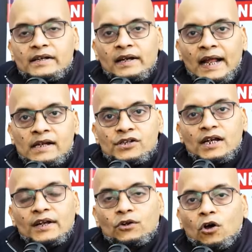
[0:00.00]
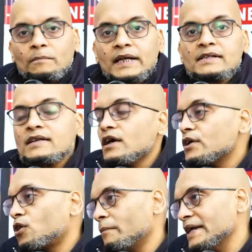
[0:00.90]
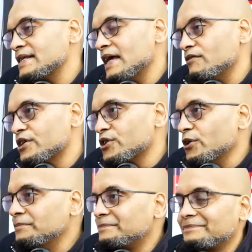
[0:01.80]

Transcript: international economics, Dominic Salvatore,